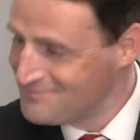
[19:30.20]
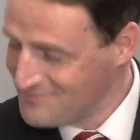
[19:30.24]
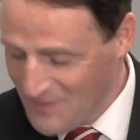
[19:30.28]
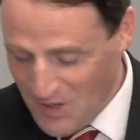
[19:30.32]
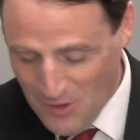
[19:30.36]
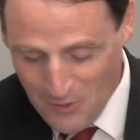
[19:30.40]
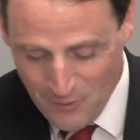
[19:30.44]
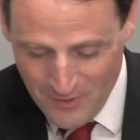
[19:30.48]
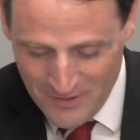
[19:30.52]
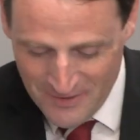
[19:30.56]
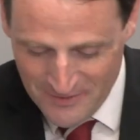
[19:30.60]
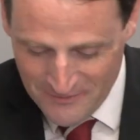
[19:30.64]

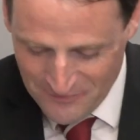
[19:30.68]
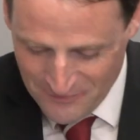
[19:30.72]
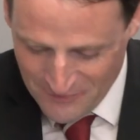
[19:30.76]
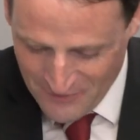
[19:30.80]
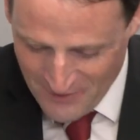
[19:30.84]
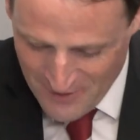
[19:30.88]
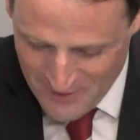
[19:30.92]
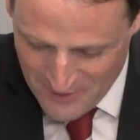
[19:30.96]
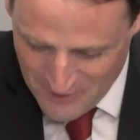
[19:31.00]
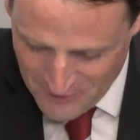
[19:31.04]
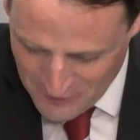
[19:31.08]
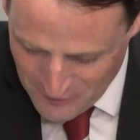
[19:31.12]
All right.
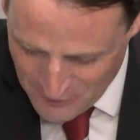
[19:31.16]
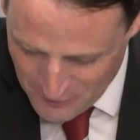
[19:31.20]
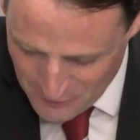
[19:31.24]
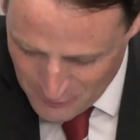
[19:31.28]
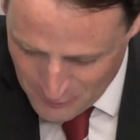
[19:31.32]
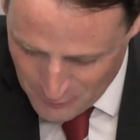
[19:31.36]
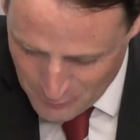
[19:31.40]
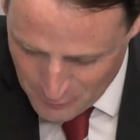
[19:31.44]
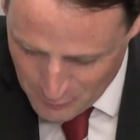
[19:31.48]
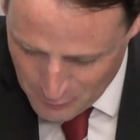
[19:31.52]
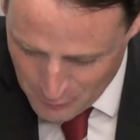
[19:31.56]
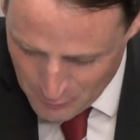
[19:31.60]
Thank
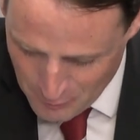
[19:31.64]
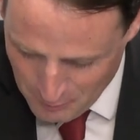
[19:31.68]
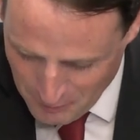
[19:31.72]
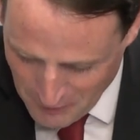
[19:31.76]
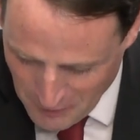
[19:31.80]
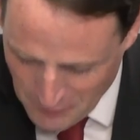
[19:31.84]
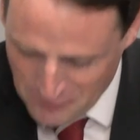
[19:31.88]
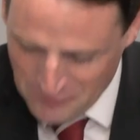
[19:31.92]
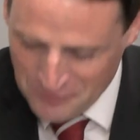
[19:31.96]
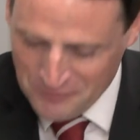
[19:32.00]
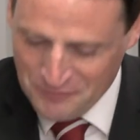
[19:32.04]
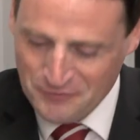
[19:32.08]
you
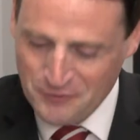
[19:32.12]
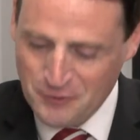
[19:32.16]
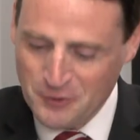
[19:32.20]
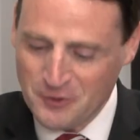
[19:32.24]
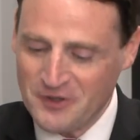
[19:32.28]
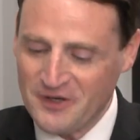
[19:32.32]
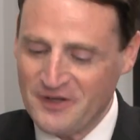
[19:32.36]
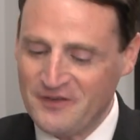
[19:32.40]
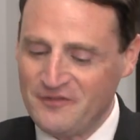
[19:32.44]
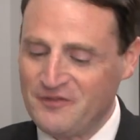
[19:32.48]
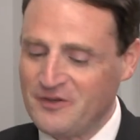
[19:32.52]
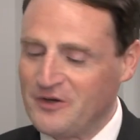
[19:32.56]
both
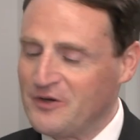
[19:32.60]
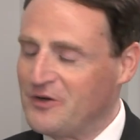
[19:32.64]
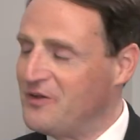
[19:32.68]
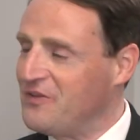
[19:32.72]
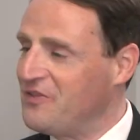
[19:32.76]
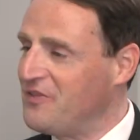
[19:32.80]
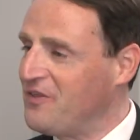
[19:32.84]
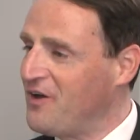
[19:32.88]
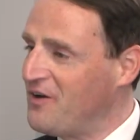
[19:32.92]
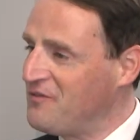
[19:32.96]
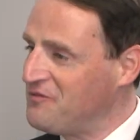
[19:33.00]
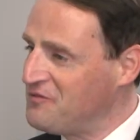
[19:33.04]
for a very
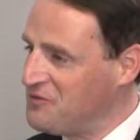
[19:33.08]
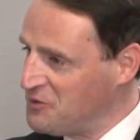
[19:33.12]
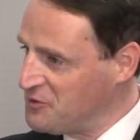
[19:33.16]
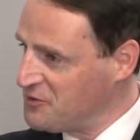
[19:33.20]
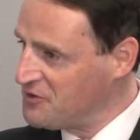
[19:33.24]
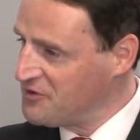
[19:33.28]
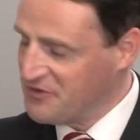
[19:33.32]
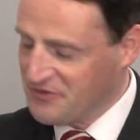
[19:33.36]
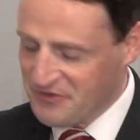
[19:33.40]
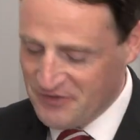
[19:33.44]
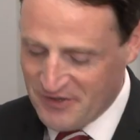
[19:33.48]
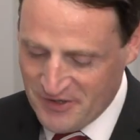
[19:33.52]
thoughtful
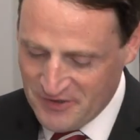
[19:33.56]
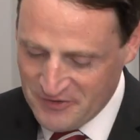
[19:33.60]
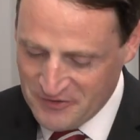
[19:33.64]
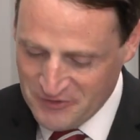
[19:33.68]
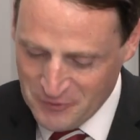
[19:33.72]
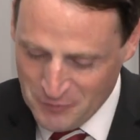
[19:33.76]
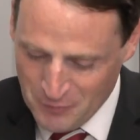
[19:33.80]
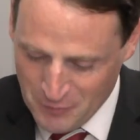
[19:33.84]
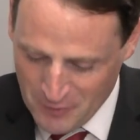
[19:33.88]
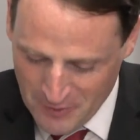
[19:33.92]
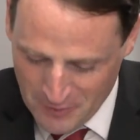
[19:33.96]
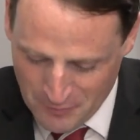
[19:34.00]

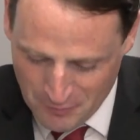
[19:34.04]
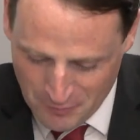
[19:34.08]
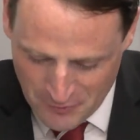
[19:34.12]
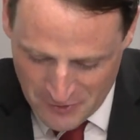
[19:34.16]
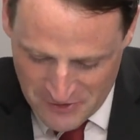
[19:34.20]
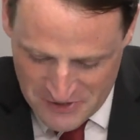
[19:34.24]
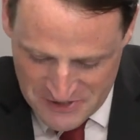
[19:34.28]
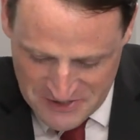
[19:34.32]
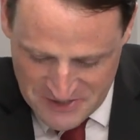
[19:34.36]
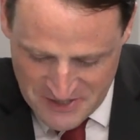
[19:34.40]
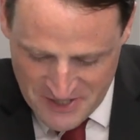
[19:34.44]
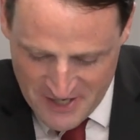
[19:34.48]
discussion. We
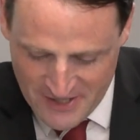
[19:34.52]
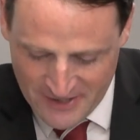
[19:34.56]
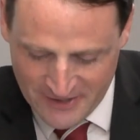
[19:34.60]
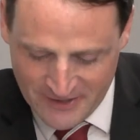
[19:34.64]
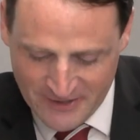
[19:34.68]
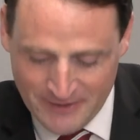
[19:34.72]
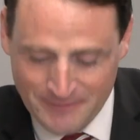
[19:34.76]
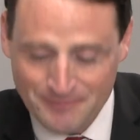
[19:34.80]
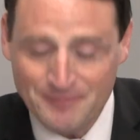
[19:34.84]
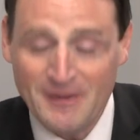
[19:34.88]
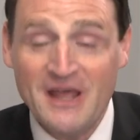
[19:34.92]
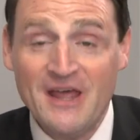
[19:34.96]
appreciate
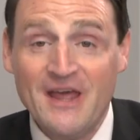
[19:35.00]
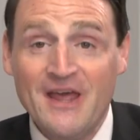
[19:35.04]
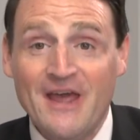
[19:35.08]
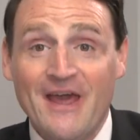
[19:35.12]
it.